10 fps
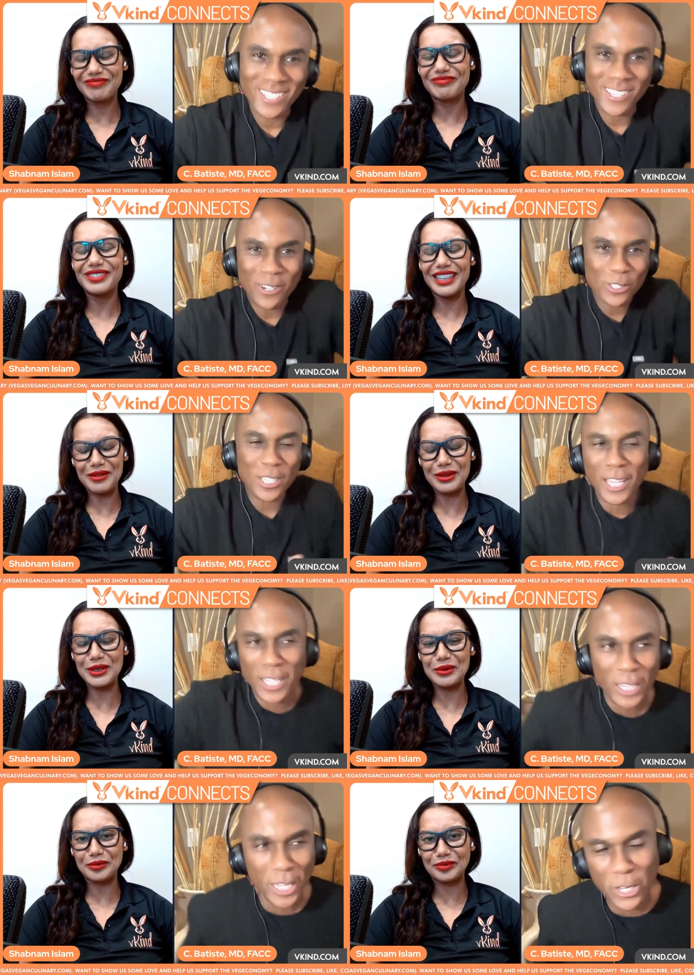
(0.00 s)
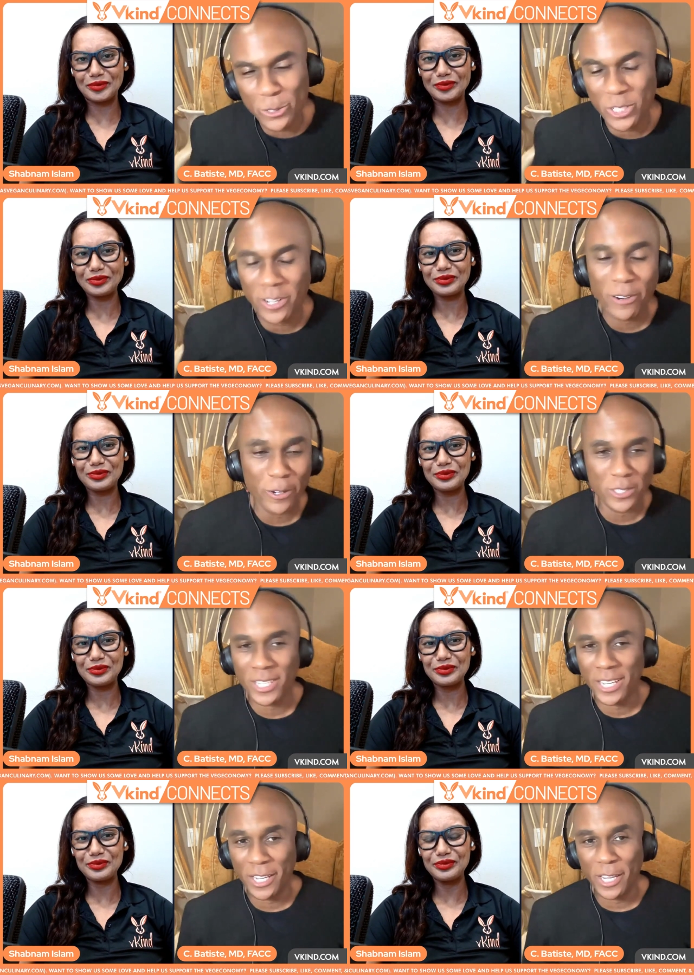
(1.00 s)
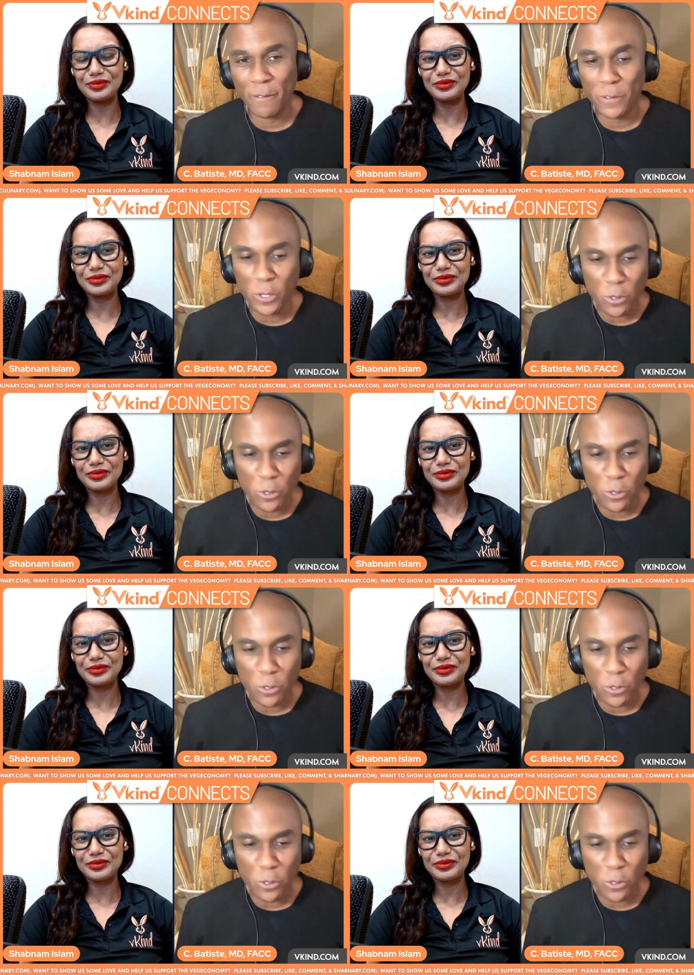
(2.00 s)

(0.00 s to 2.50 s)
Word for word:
Speaker 1: Yeah. Like years ago, I always say if you